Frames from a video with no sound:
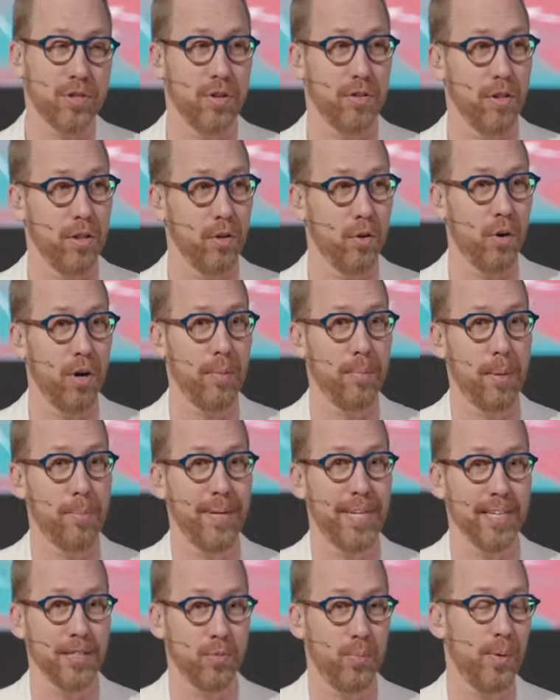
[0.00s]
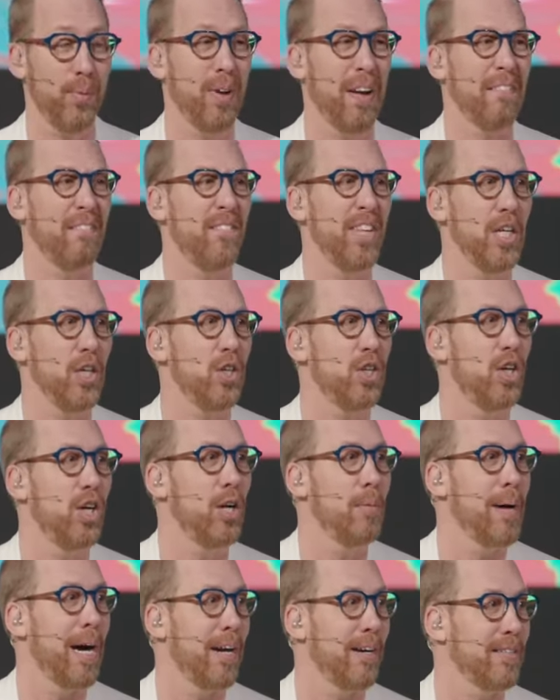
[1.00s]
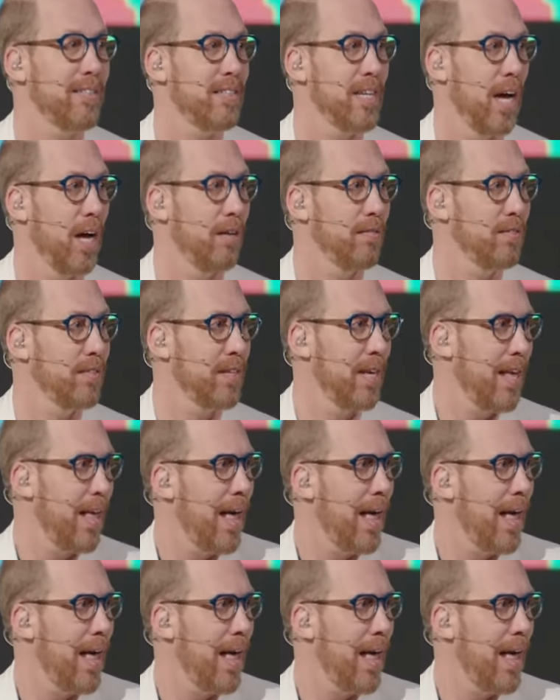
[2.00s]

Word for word: to the Lord, but because we want to feel good about ourselves.